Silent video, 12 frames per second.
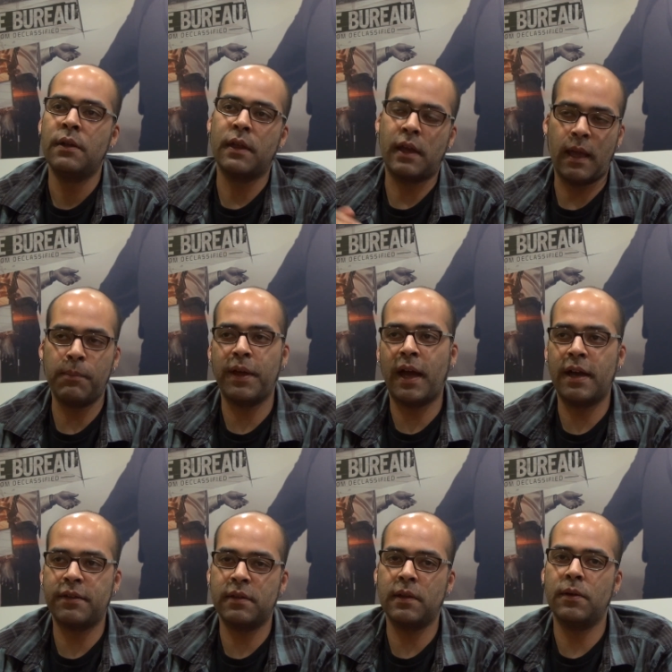the gameplay
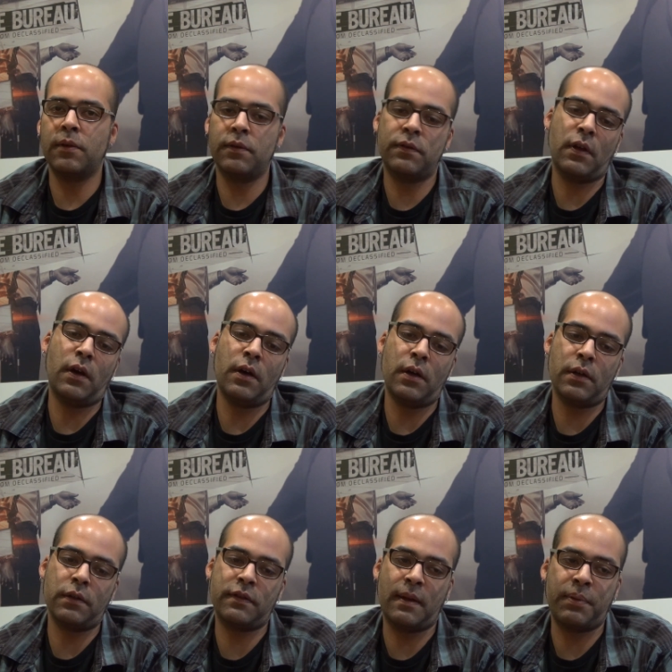highs and lows,
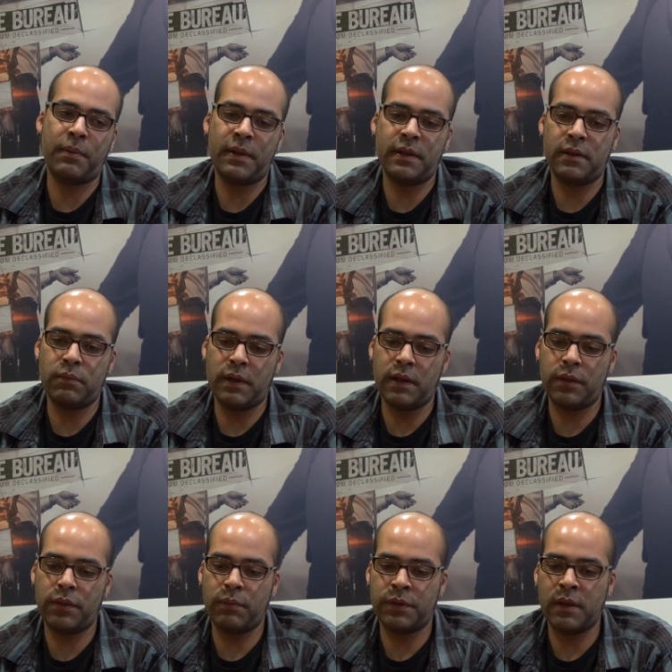all supplemented
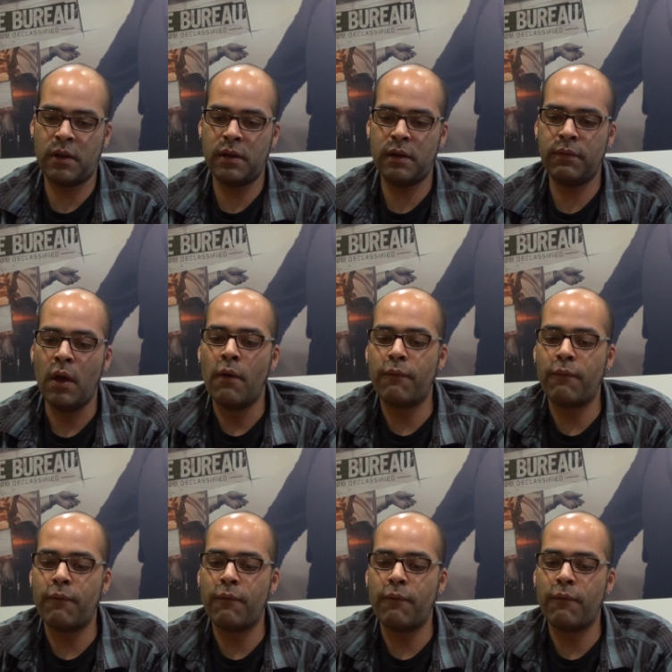with narrative.